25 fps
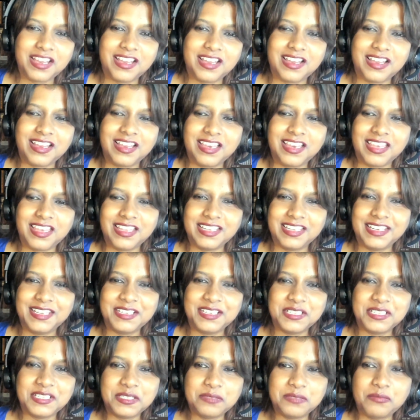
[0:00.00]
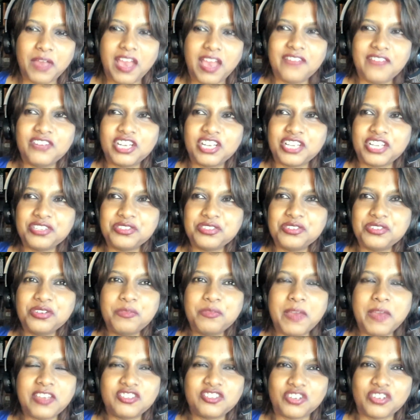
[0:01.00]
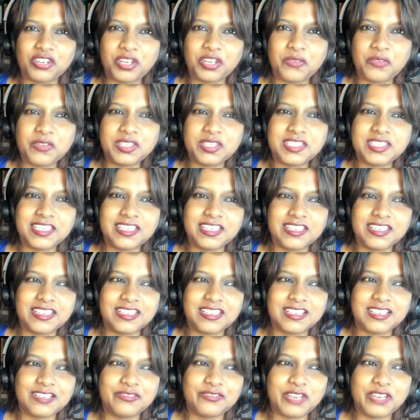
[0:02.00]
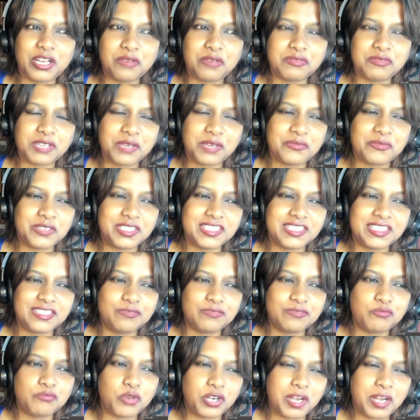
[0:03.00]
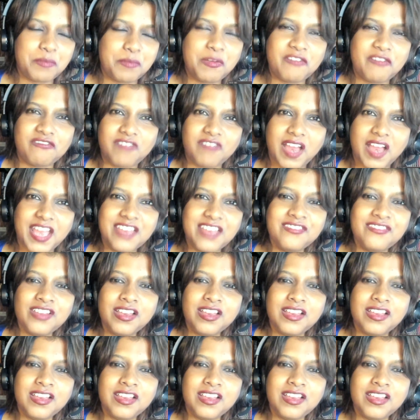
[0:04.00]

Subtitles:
And I will continue my journey with the Wheel of Time. It's book number 5.